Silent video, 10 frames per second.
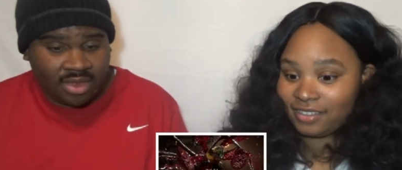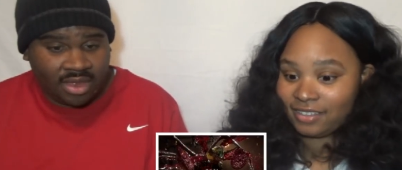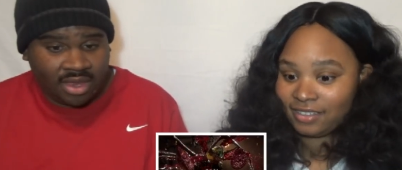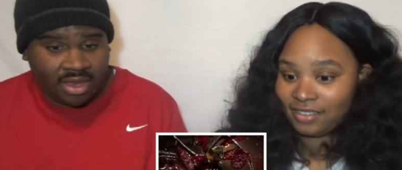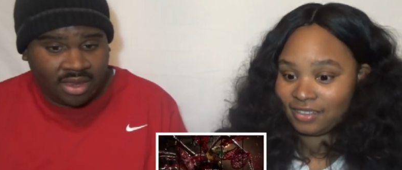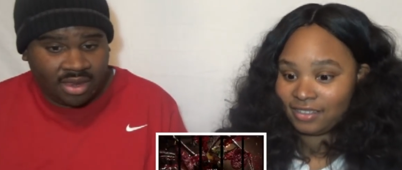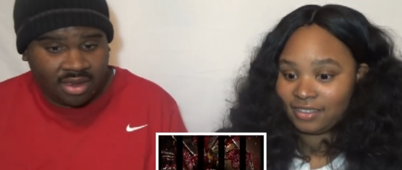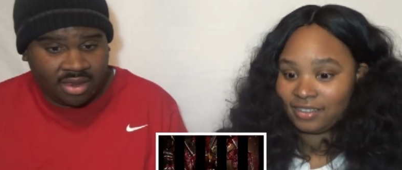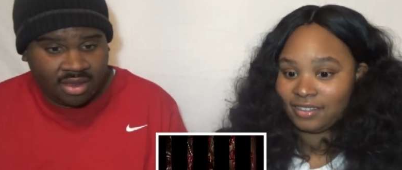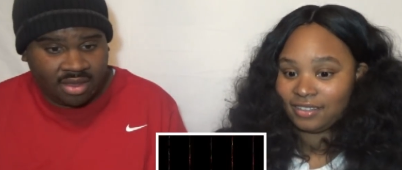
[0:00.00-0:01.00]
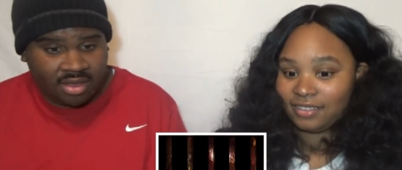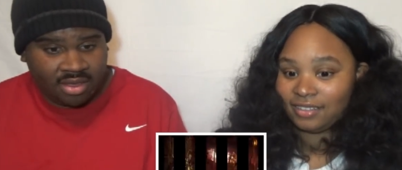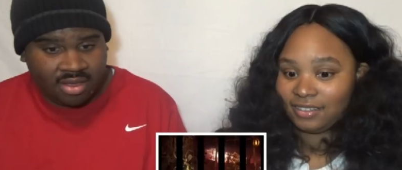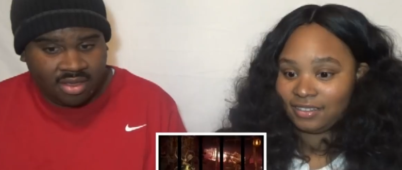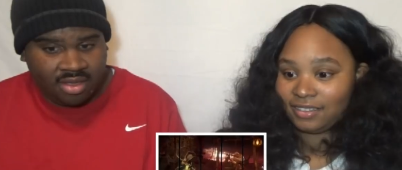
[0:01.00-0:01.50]

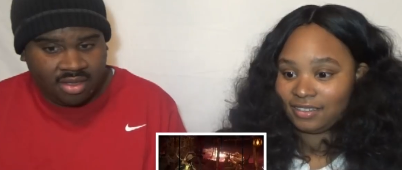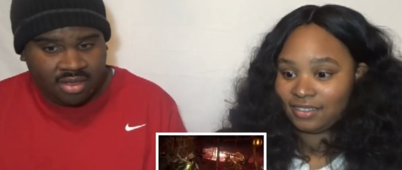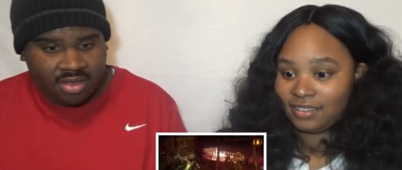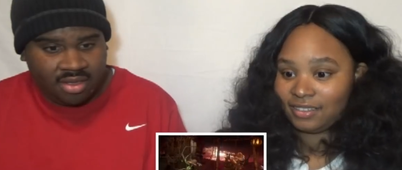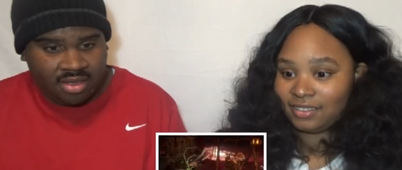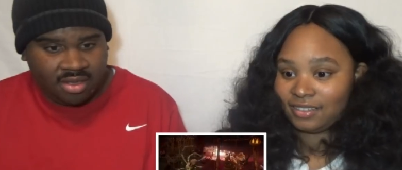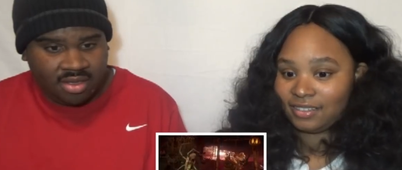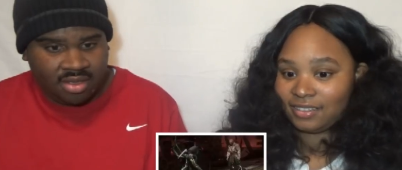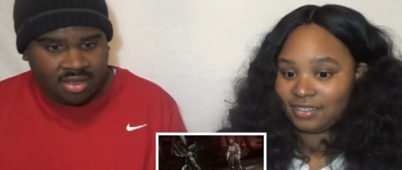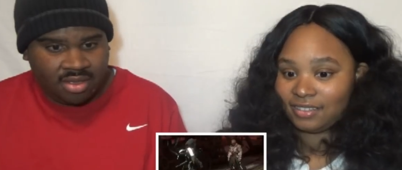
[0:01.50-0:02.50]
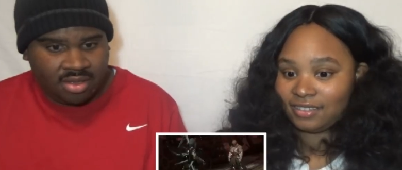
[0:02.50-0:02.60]
No one is speaking in this clip.